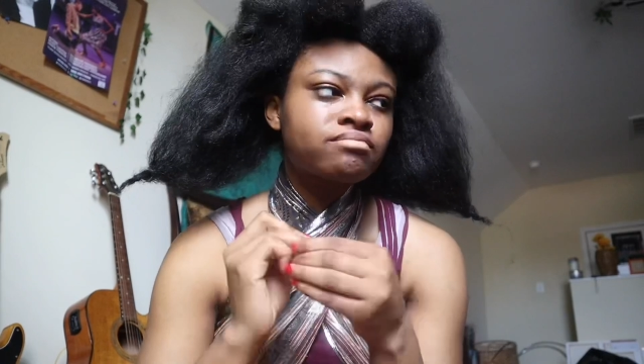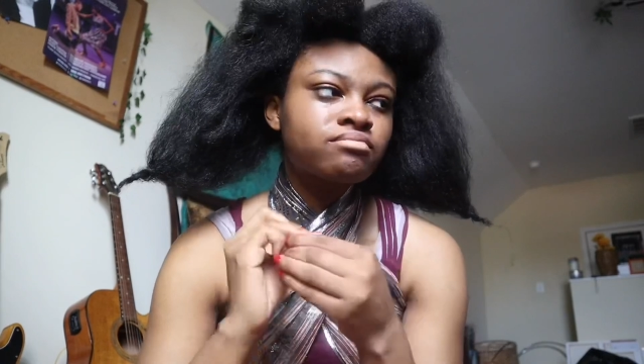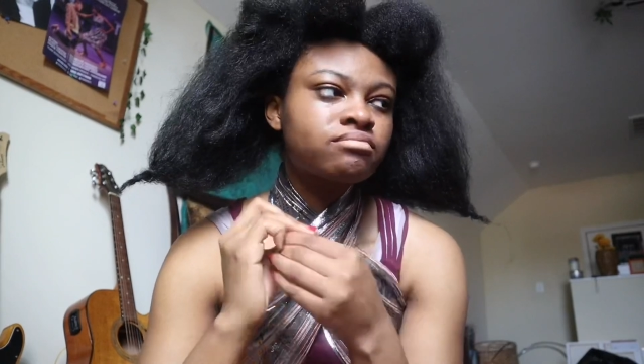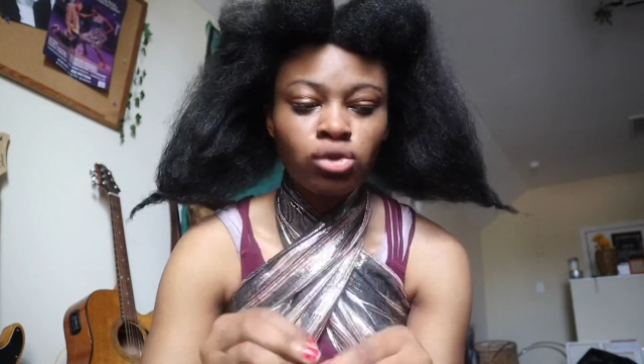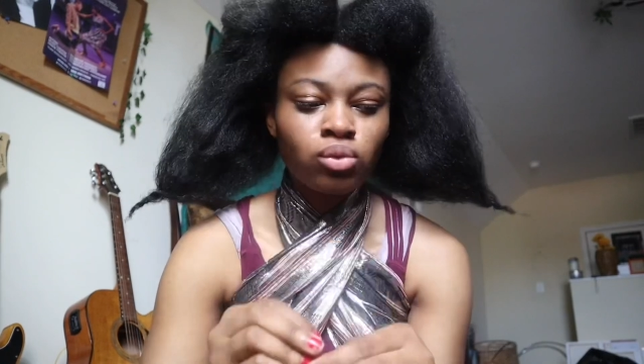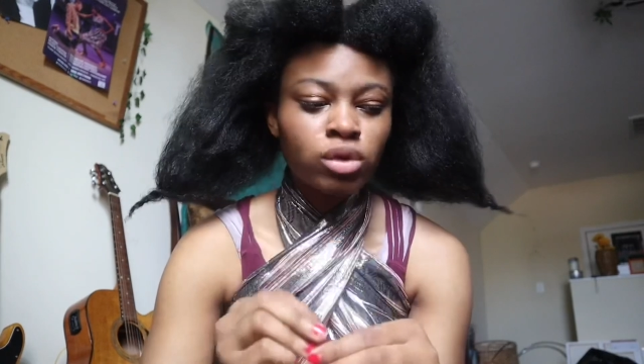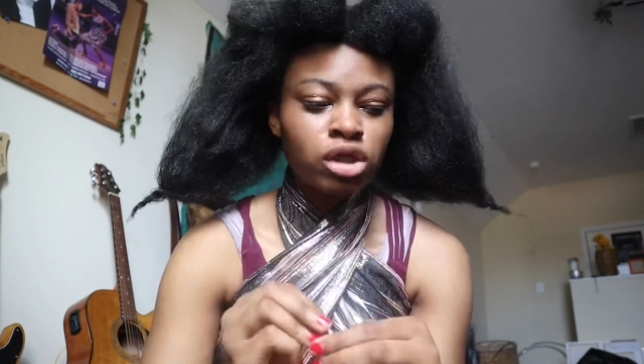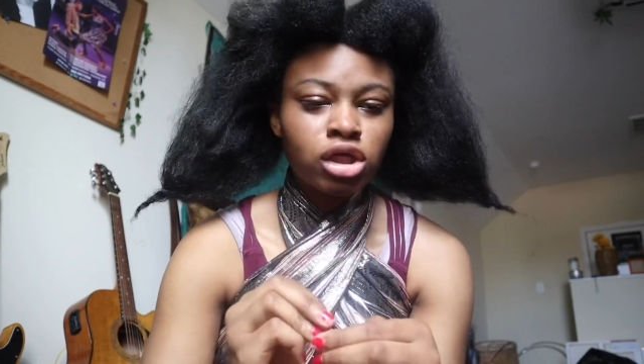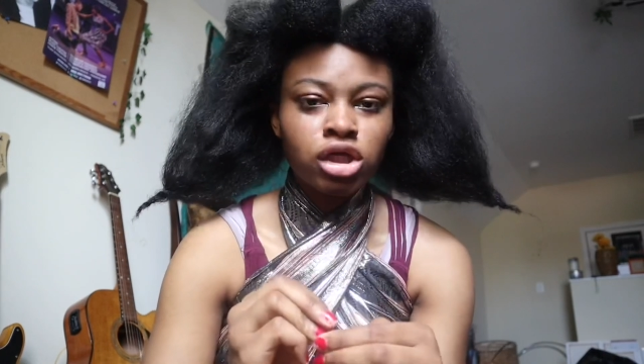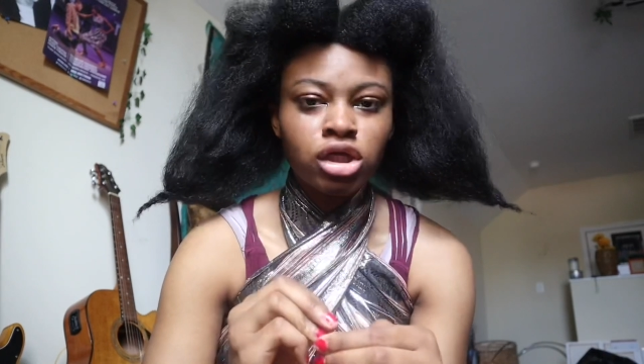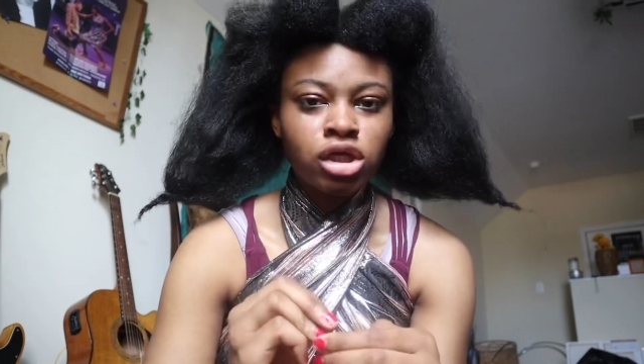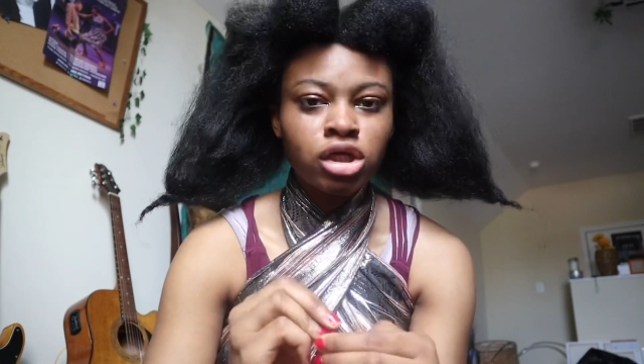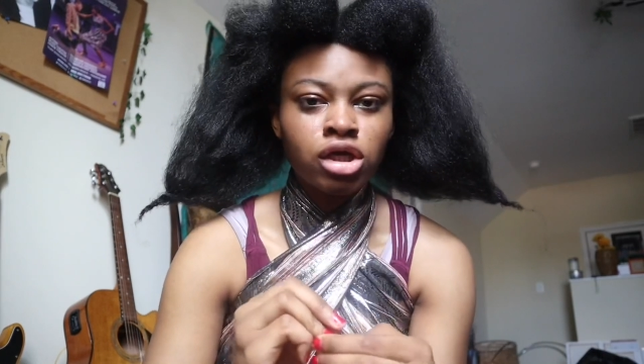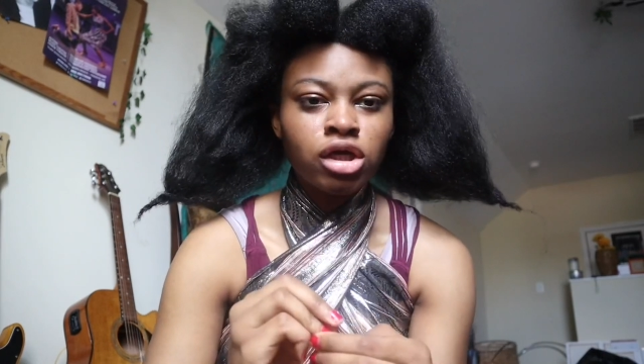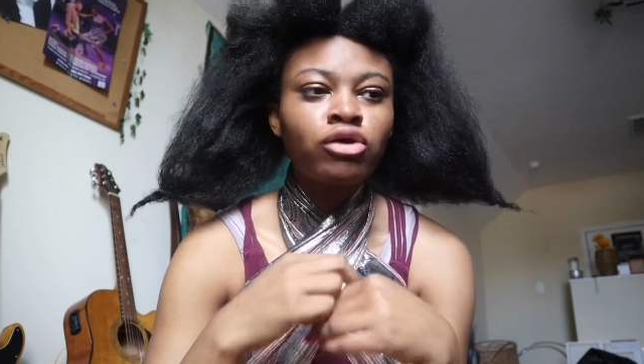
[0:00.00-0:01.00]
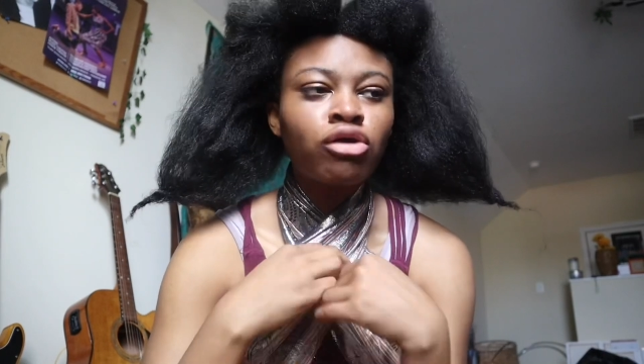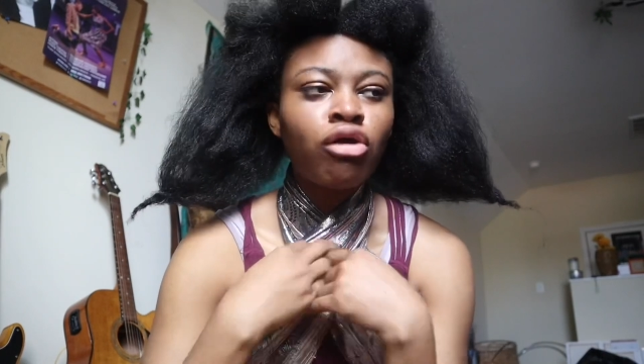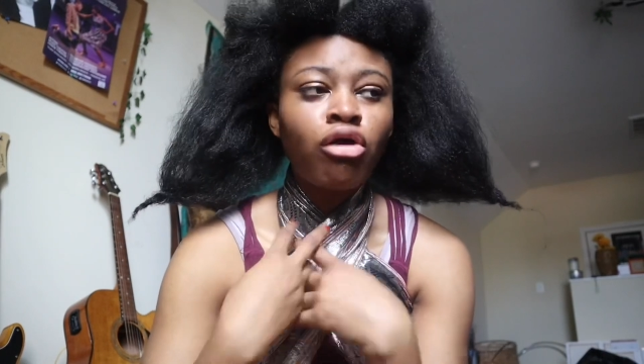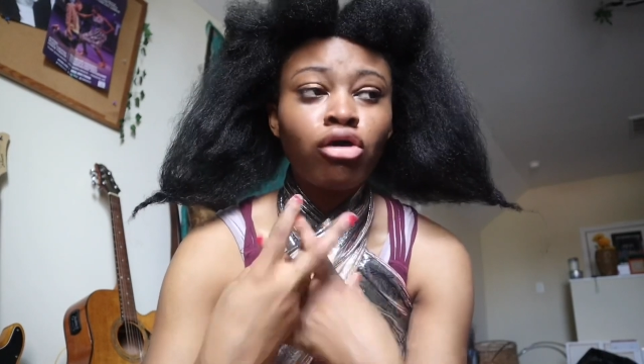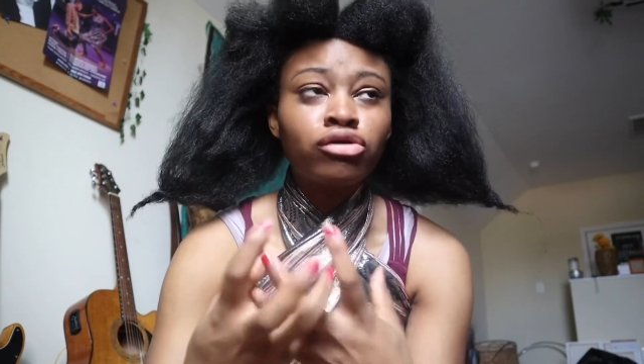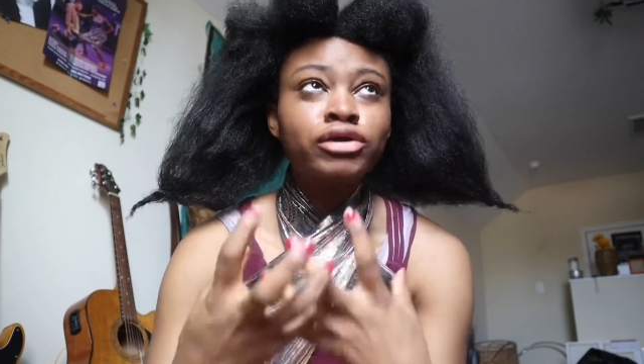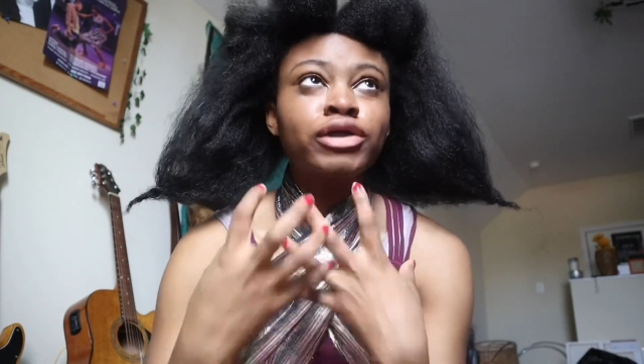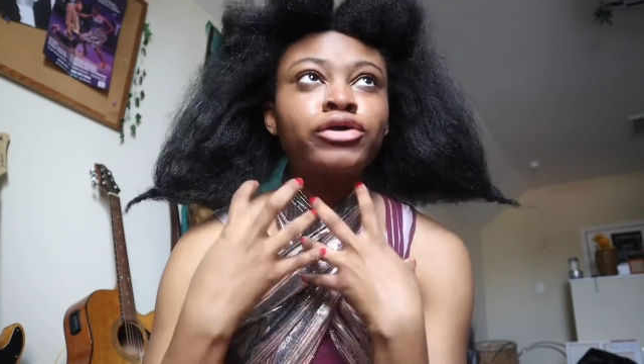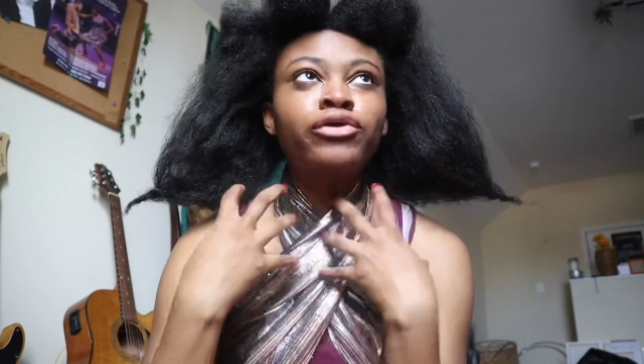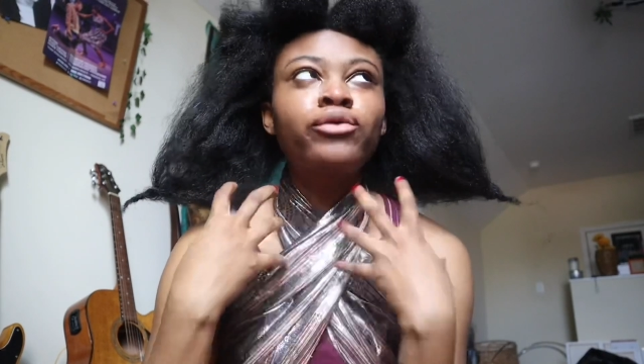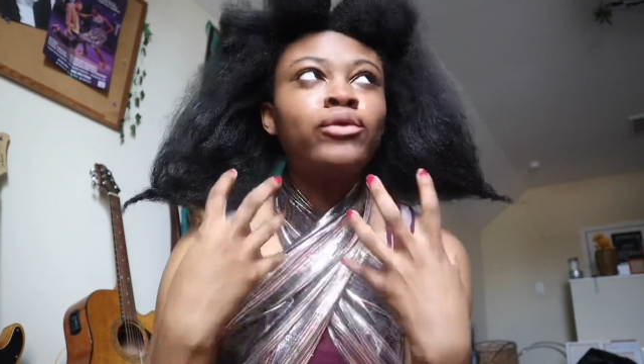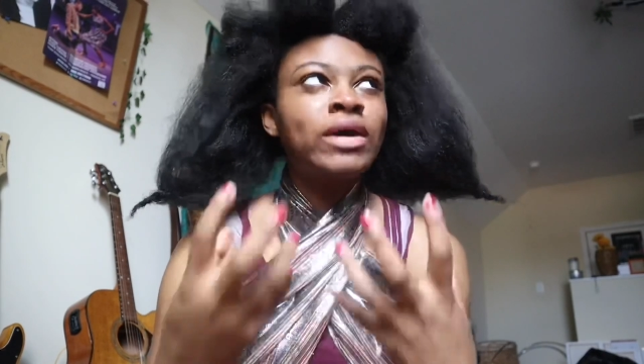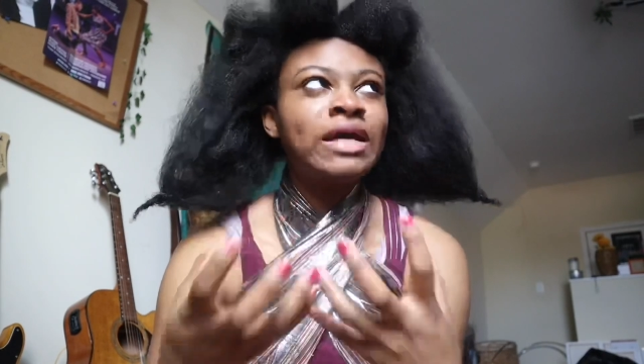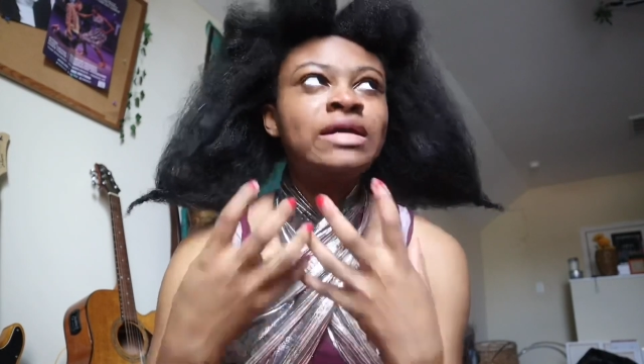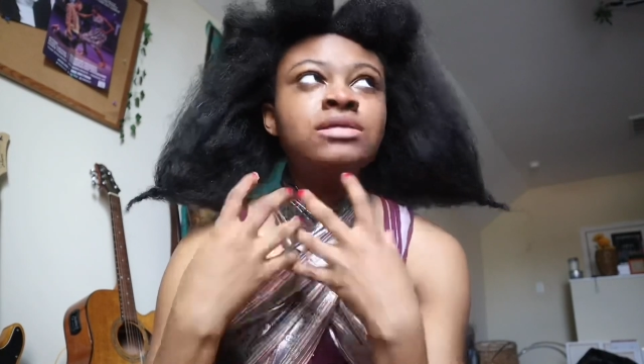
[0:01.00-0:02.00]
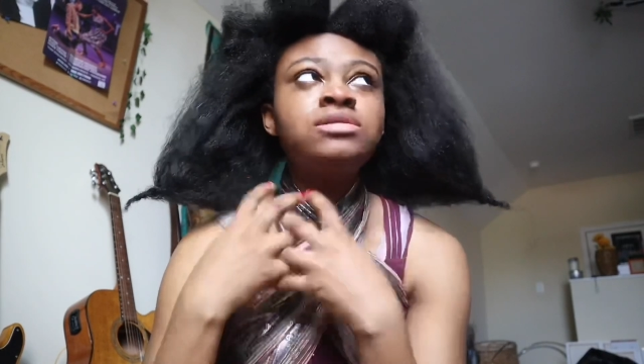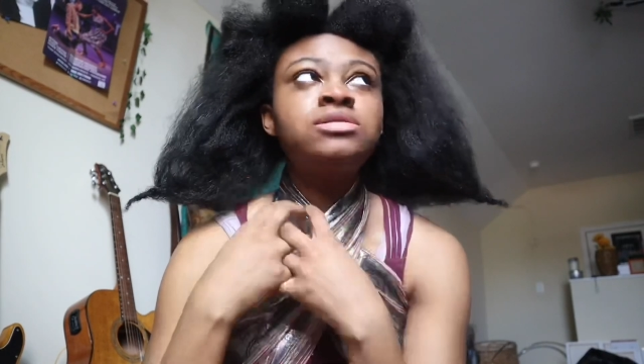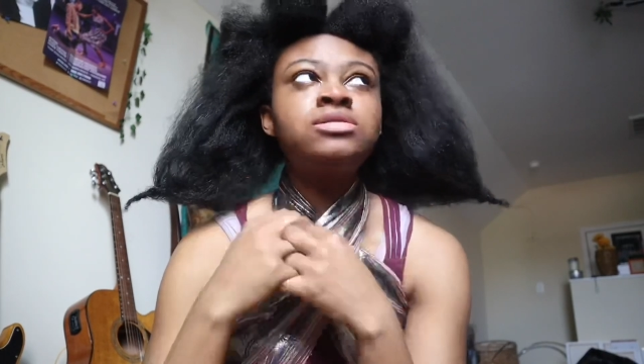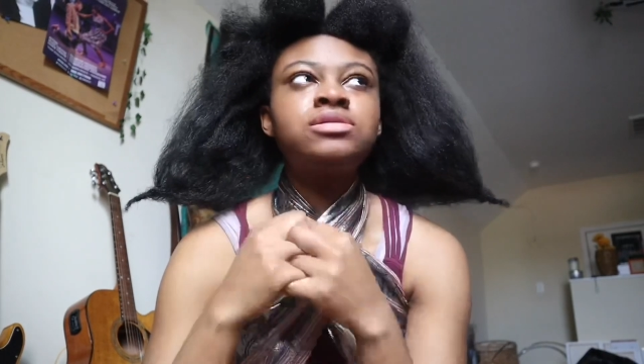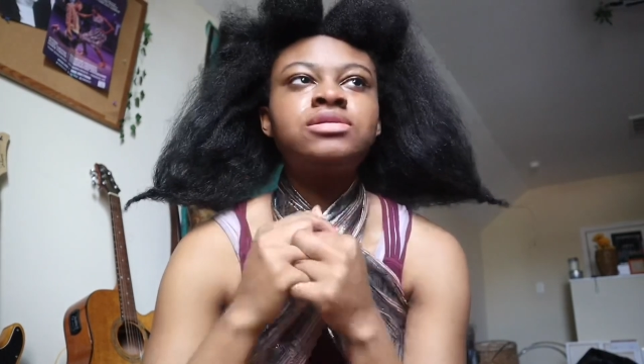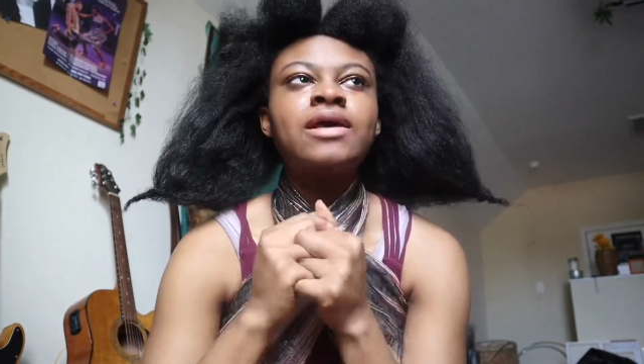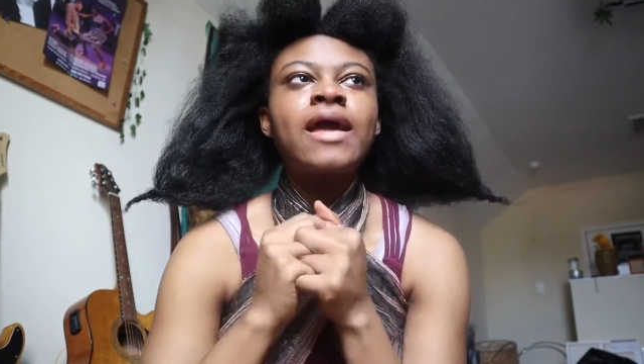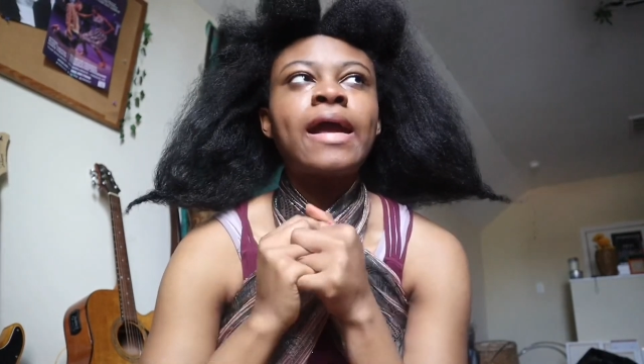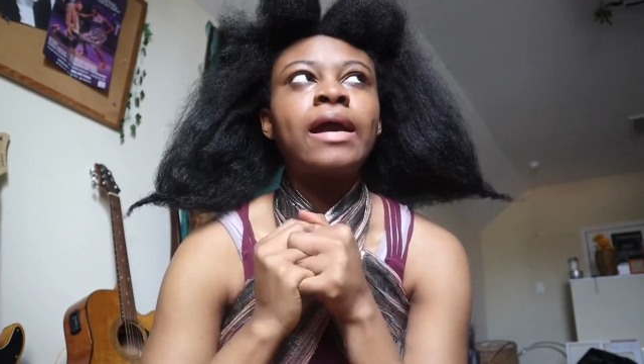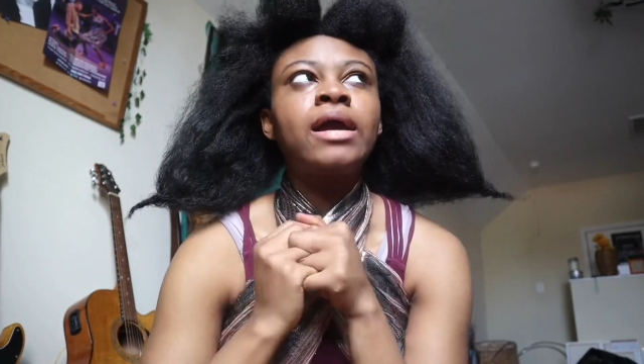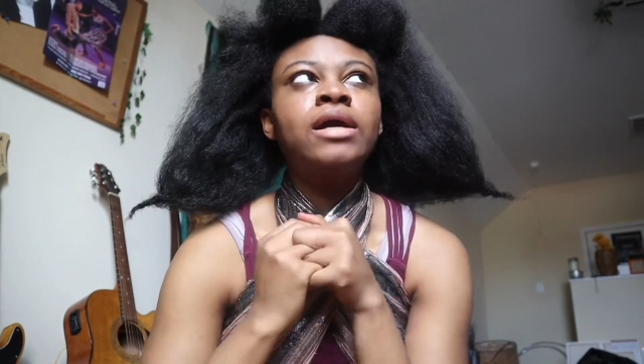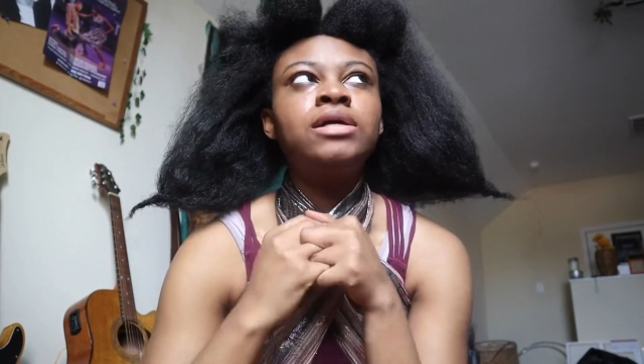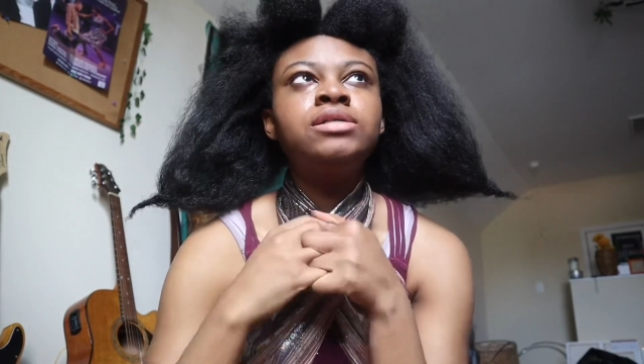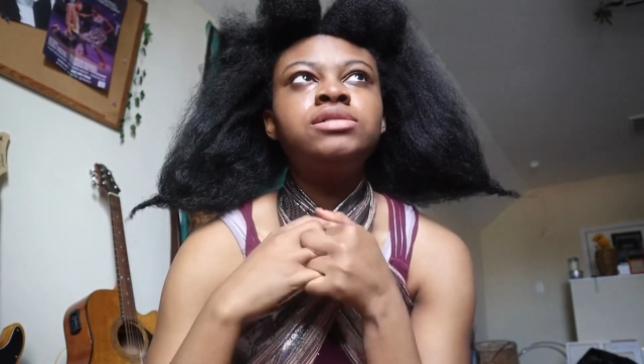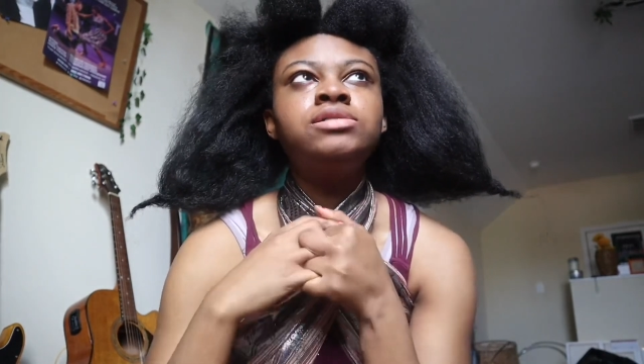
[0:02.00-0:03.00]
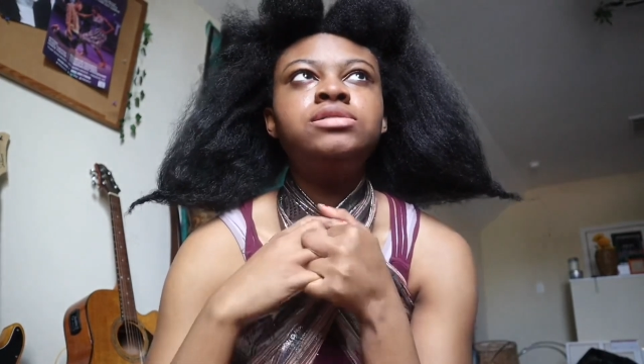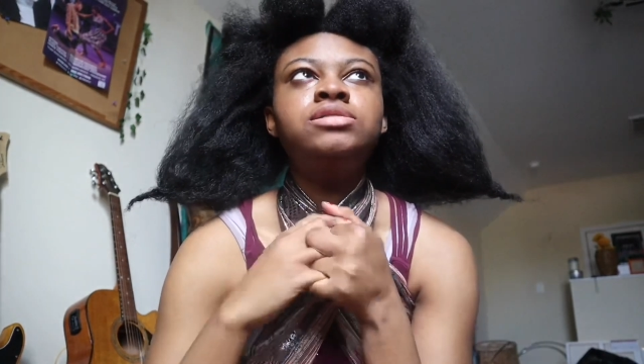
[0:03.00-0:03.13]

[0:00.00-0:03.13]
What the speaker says: We called it quits, and